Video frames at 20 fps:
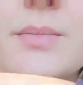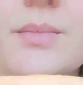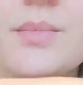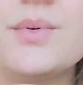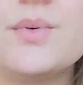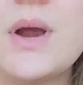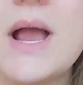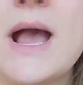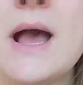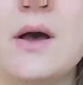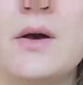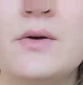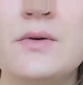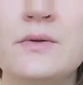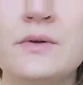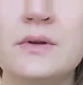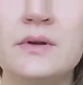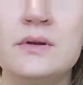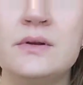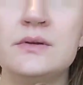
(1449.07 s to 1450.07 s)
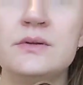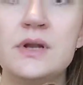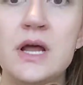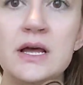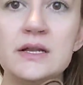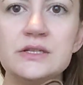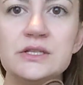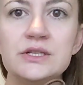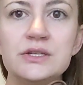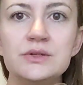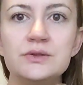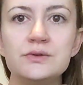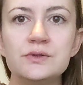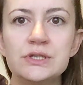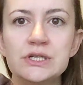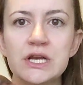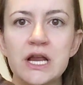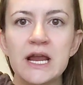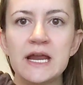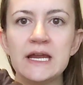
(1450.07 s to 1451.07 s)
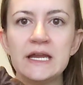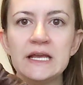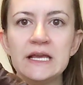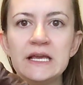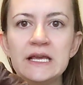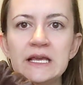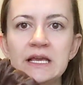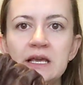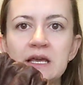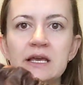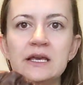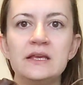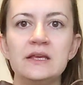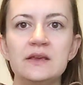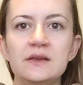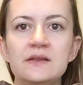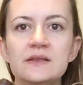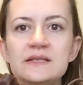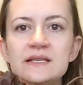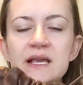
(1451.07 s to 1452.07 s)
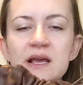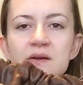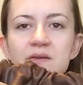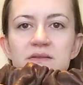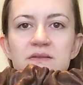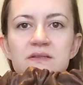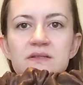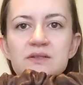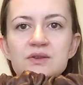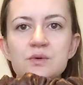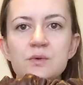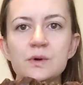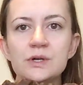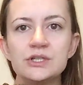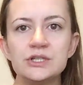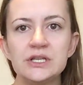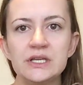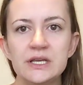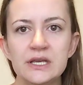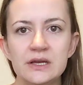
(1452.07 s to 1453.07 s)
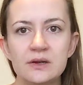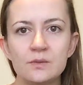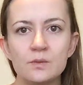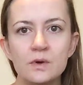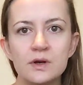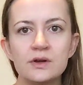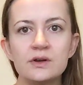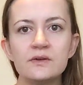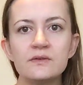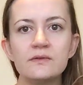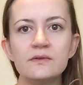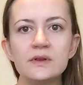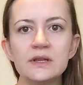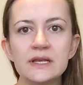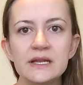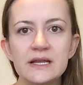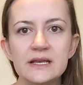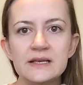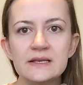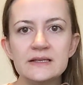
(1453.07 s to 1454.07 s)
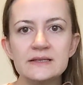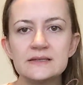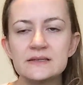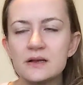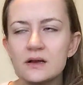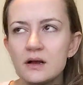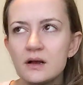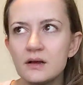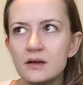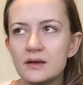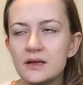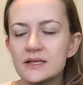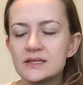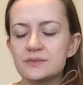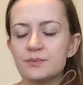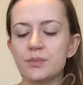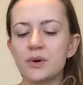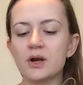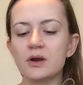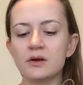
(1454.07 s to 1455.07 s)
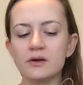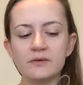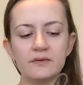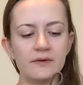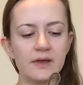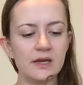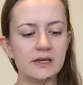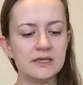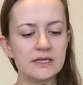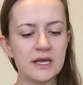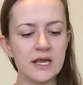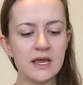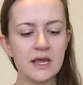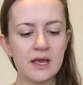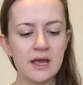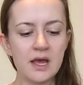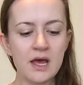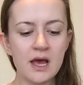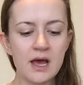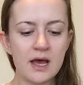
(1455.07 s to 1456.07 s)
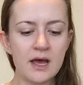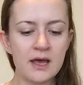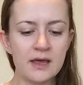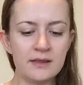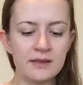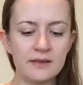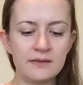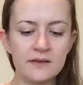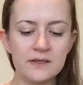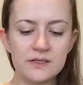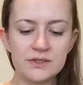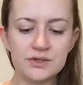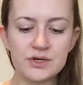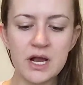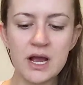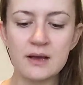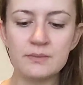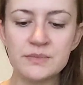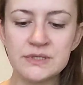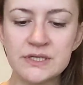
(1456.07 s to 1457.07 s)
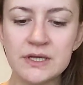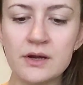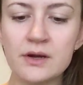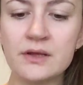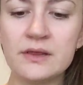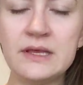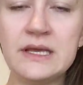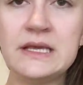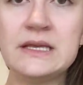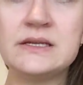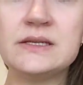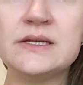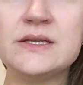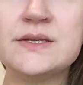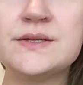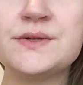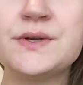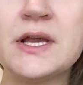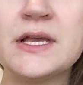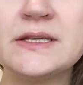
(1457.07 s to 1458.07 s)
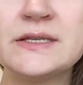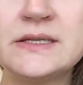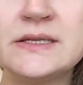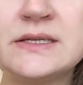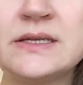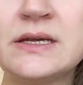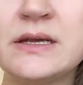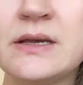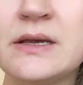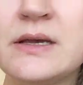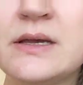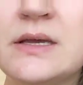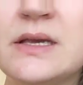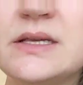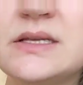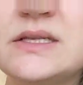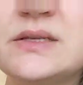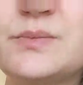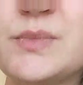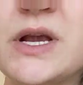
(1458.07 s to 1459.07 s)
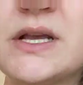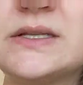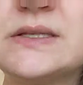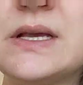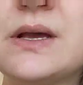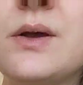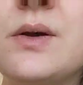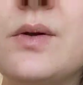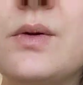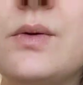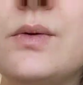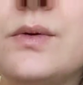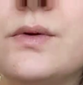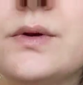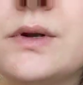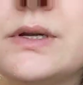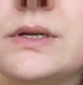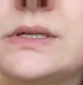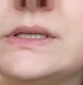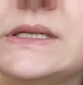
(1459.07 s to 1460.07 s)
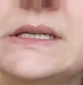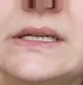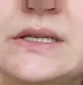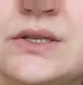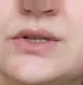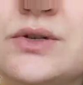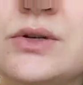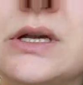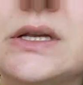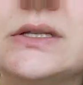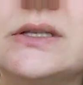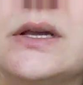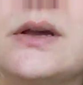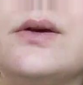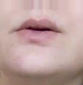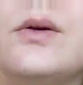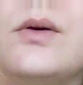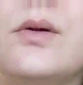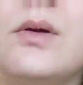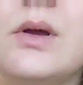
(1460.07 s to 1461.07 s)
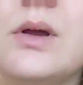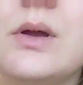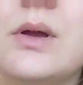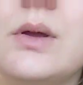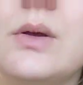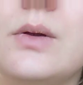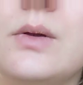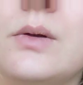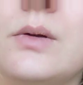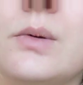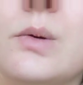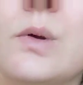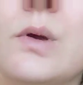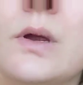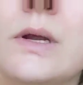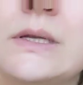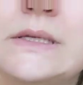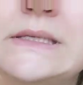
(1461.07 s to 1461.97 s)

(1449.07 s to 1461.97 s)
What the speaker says: brown, not too shiny. You can see how squishy and wonderful it is. Oh, it's perfect. And then the straps are the distressed espresso or distresso or